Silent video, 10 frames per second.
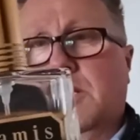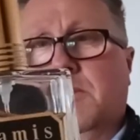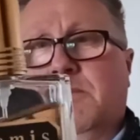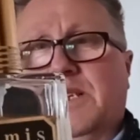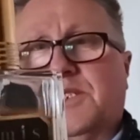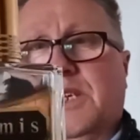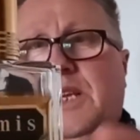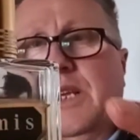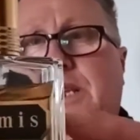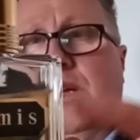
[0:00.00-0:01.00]

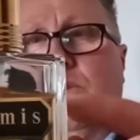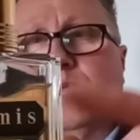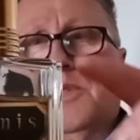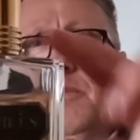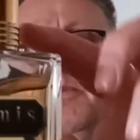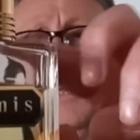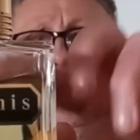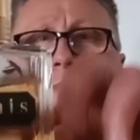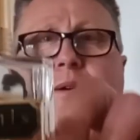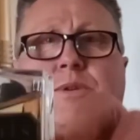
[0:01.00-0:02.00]
masculine notes, but the
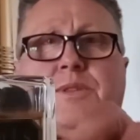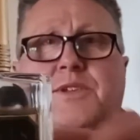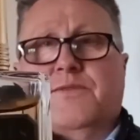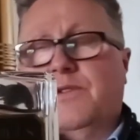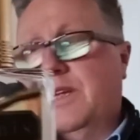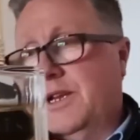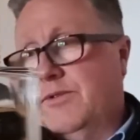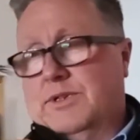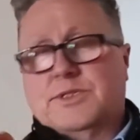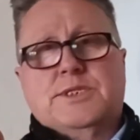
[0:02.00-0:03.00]
backbone of this
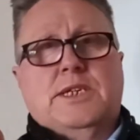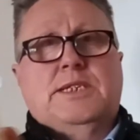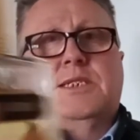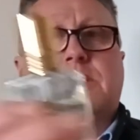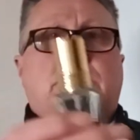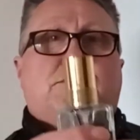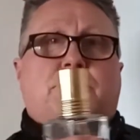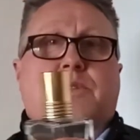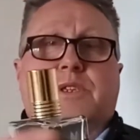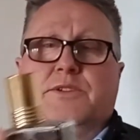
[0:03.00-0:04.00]
fragrance is in
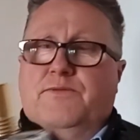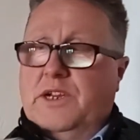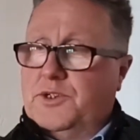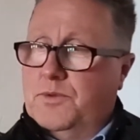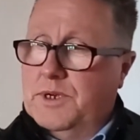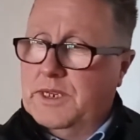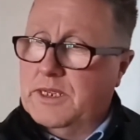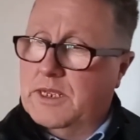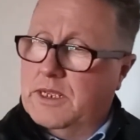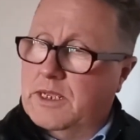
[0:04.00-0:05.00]
this fresh one
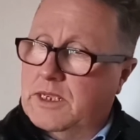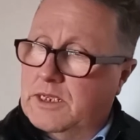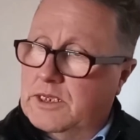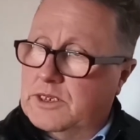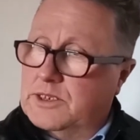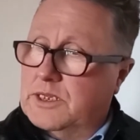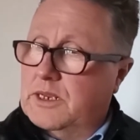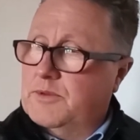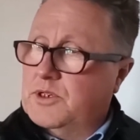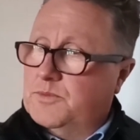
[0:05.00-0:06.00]
here. So
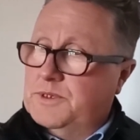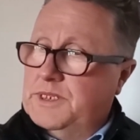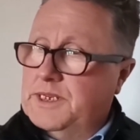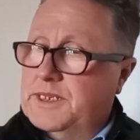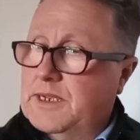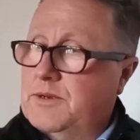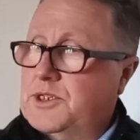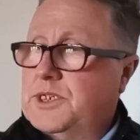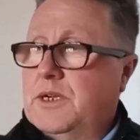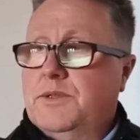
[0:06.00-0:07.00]
let me just put that down and
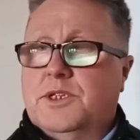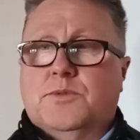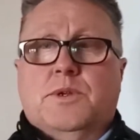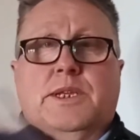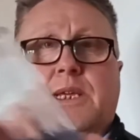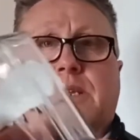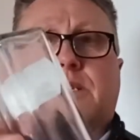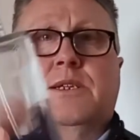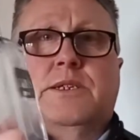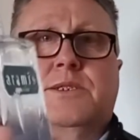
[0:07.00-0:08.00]
show this one again.
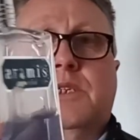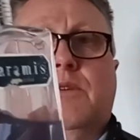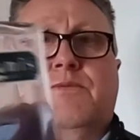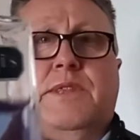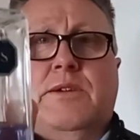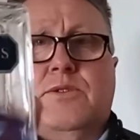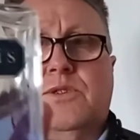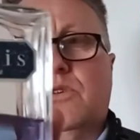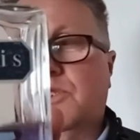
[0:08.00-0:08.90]
So for those guys